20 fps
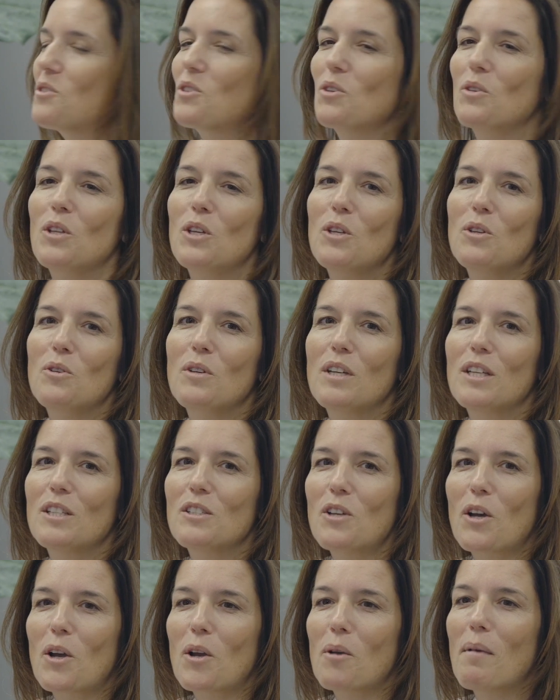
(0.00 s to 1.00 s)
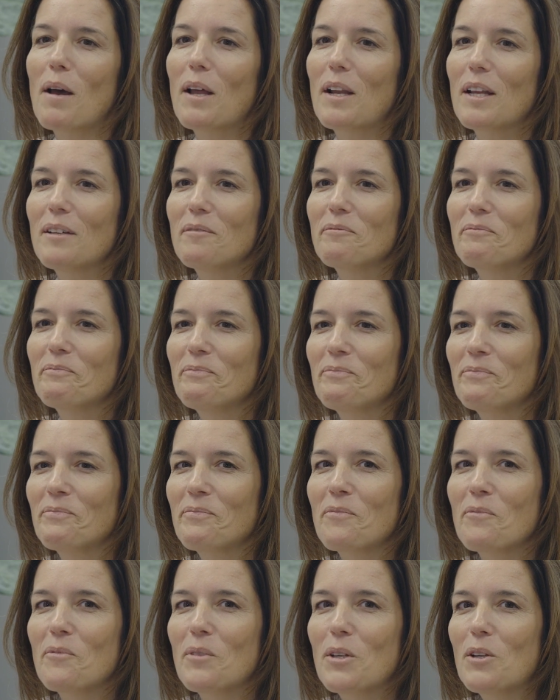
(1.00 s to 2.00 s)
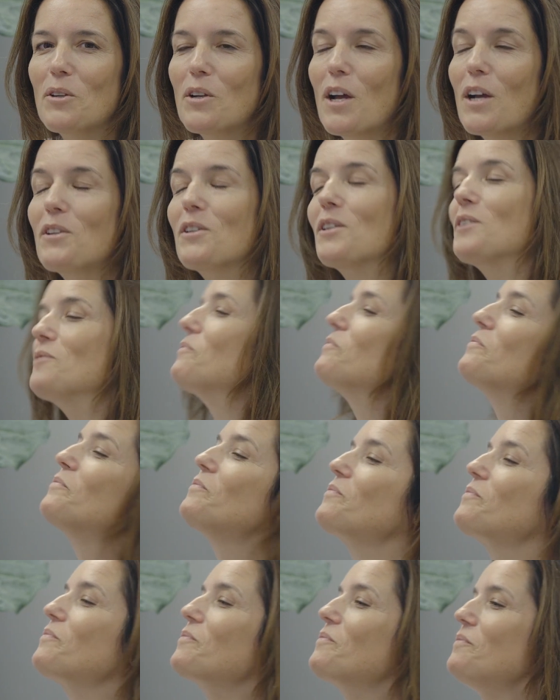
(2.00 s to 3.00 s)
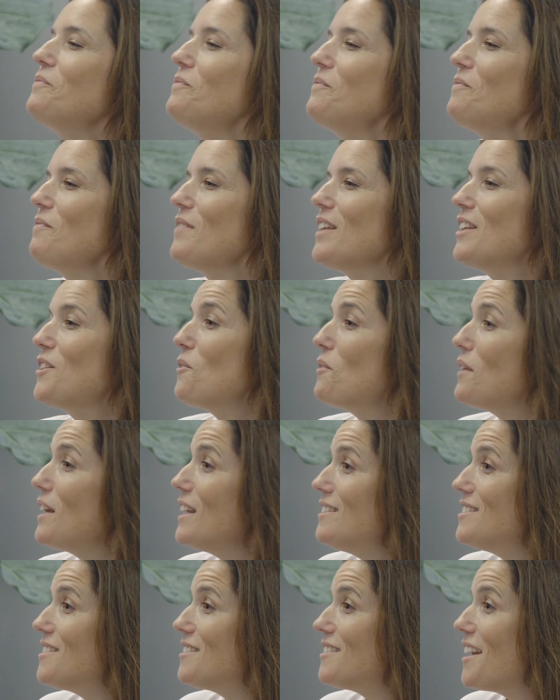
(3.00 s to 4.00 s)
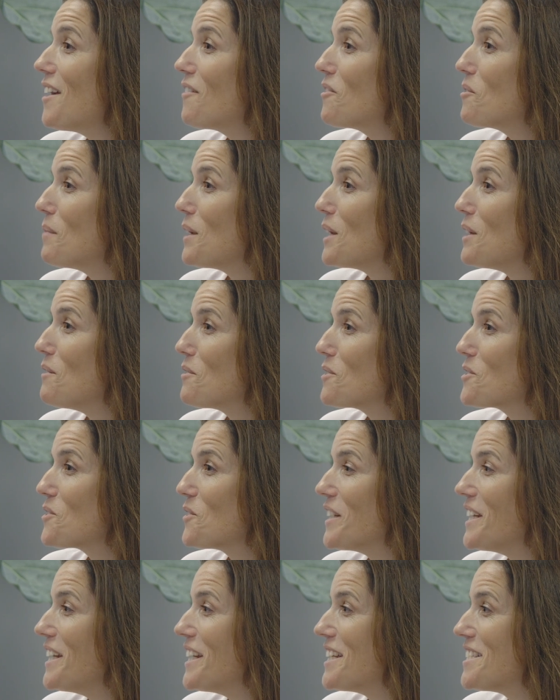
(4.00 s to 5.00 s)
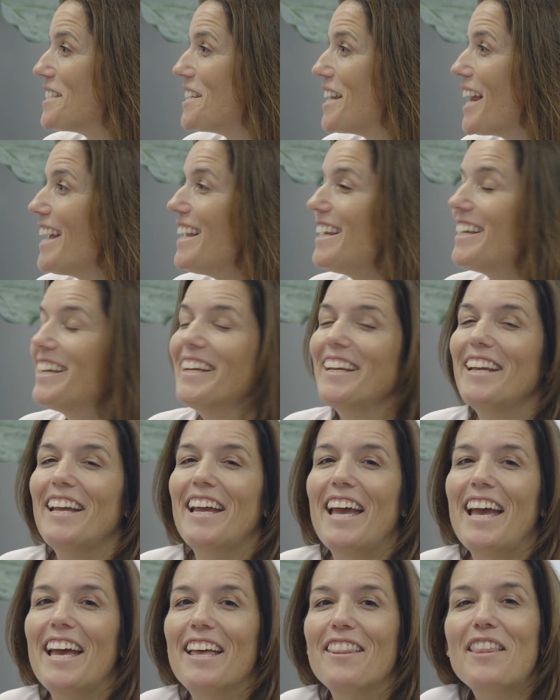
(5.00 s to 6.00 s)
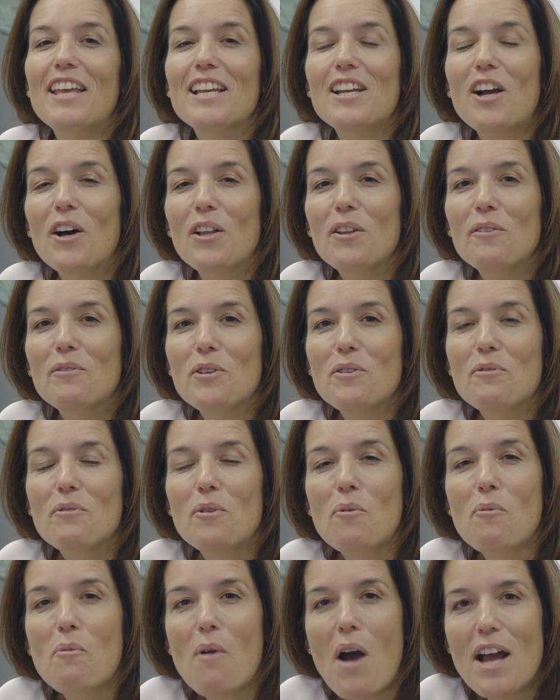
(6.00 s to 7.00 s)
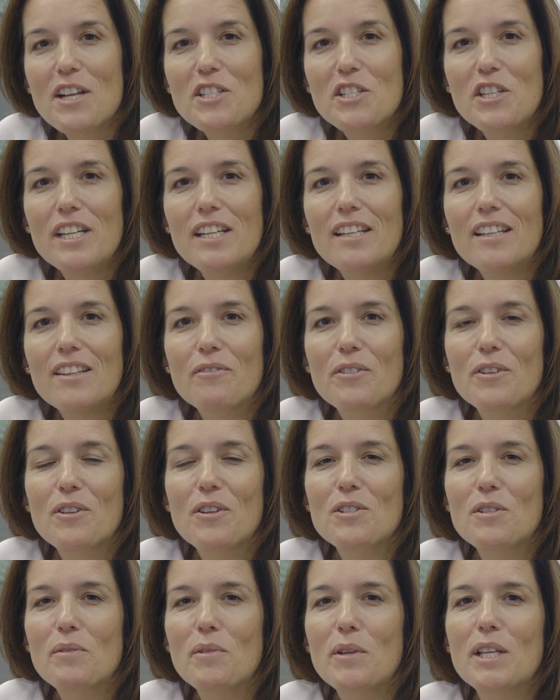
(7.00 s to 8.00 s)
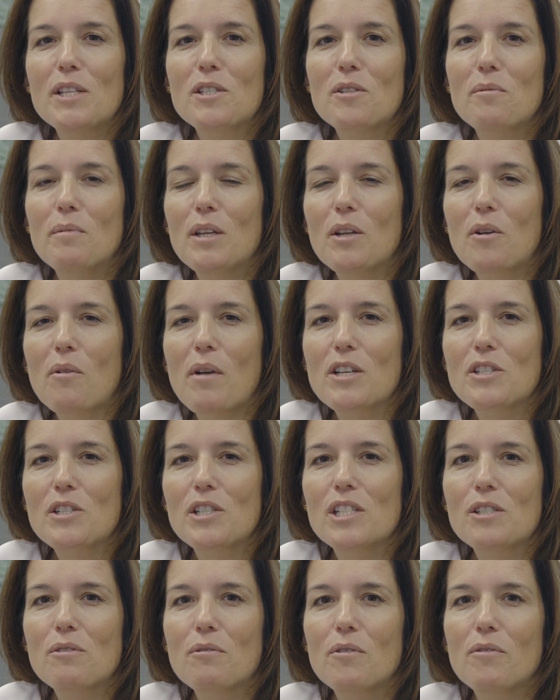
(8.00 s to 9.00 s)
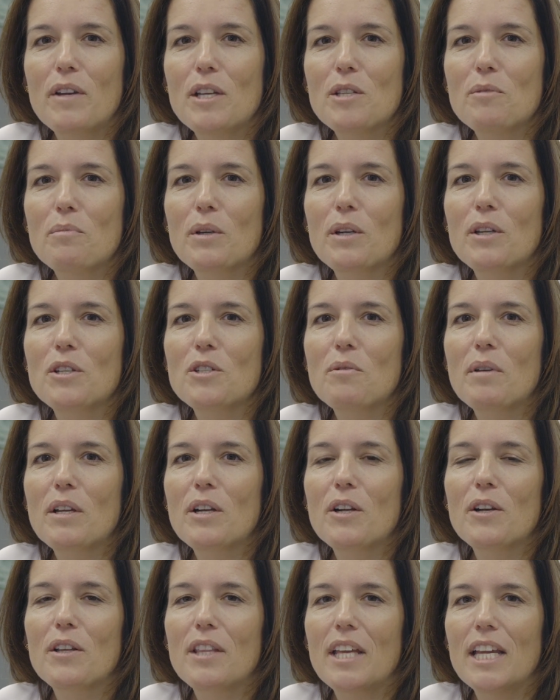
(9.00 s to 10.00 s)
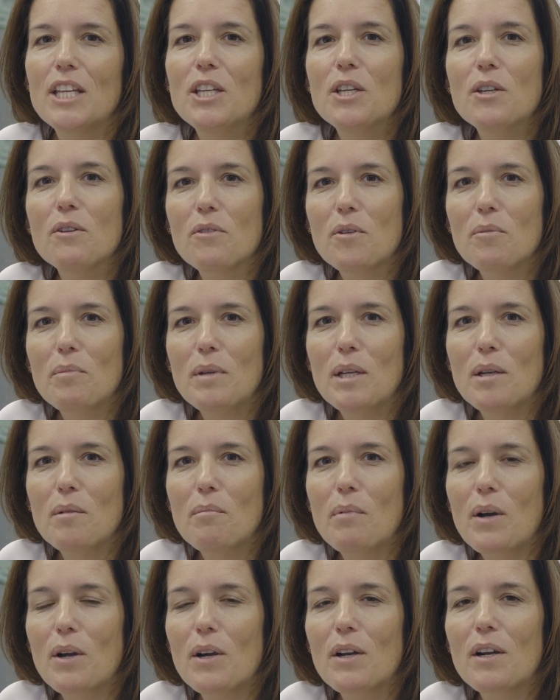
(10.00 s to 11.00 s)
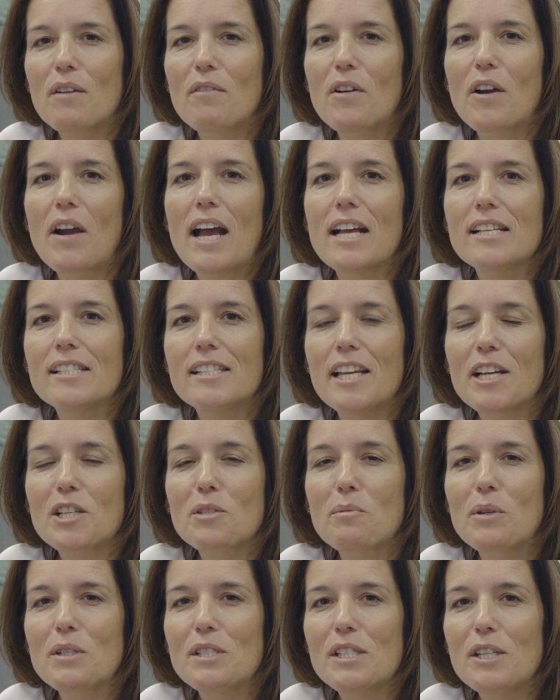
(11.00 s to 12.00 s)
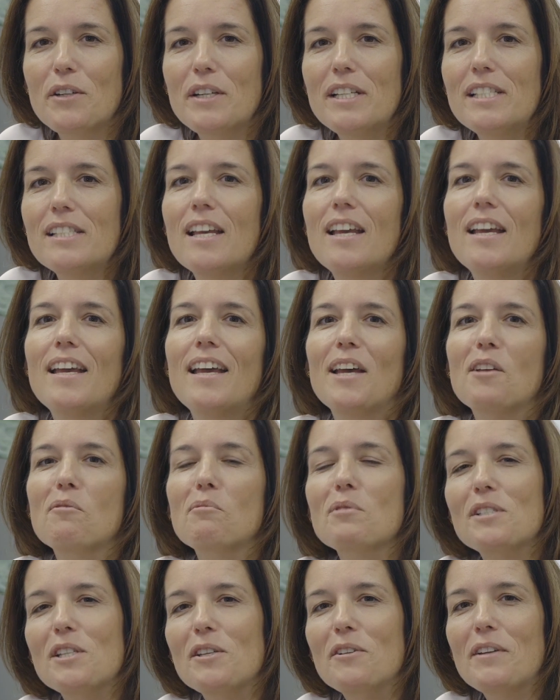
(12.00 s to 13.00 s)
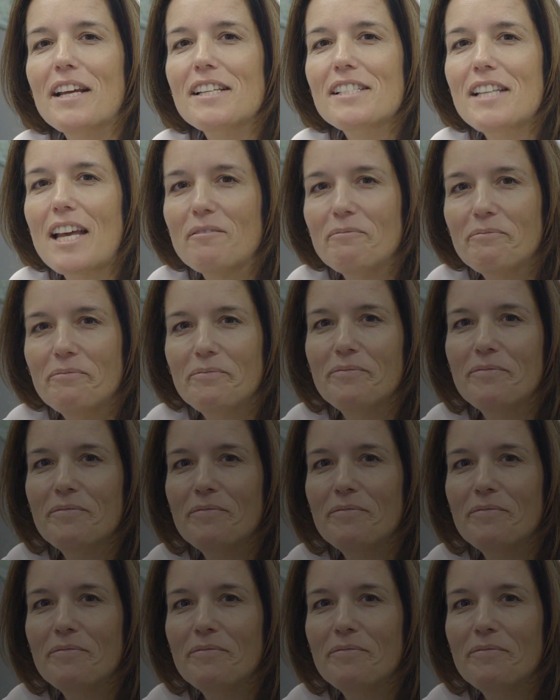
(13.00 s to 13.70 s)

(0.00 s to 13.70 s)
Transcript: so that you can talk about it with your doctor. So thanks everybody for joining us today. And thank all of you for watching. For those of you that submitted questions through Facebook and Twitter, thank you for being a part of our Ask the Expert series, and we'll see you next time.